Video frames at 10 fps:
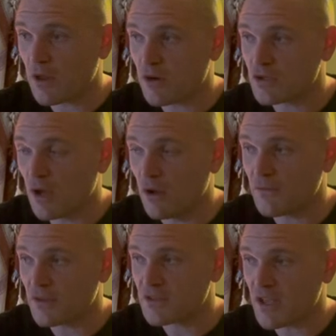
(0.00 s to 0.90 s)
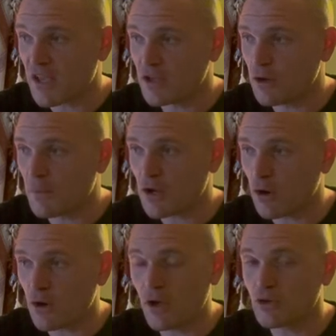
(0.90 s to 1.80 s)
ourselves and say, you know, my
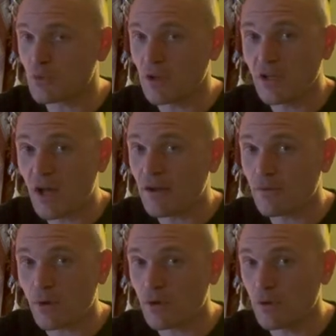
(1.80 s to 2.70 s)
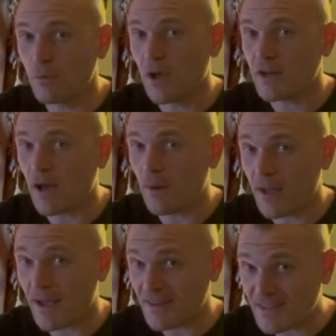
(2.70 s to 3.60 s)
cardio is really not very good right now.
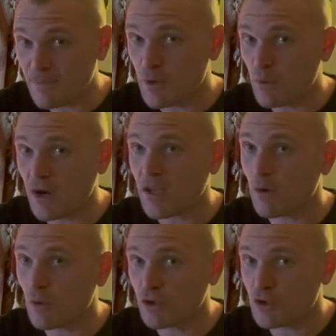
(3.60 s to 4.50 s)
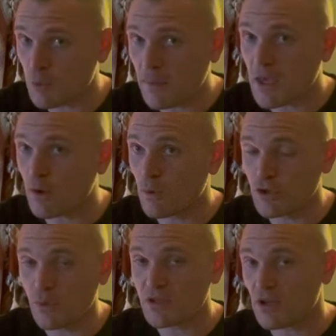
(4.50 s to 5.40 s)
I, I need to be running or swimming or
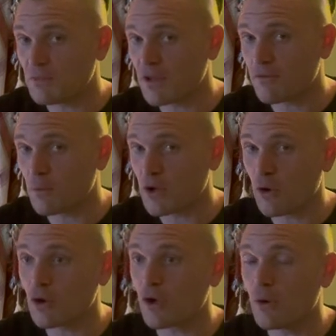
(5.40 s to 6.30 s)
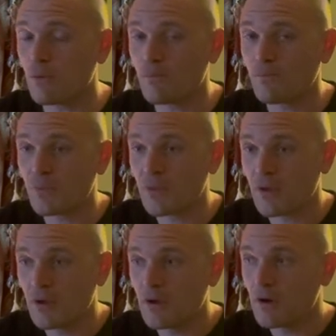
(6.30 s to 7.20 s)
doing something for my cardio.
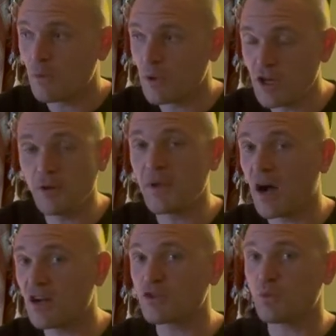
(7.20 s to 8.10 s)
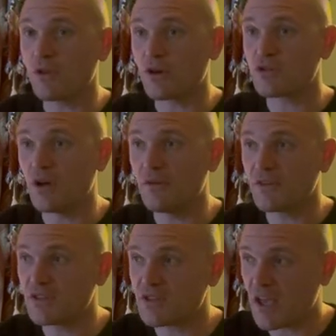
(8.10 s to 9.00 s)
We need to be honest with ourselves
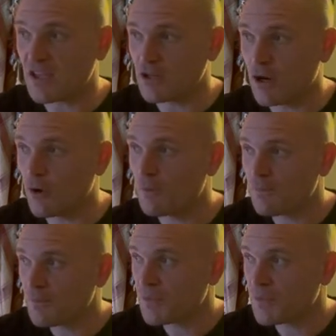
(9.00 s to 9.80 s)
and say, you know,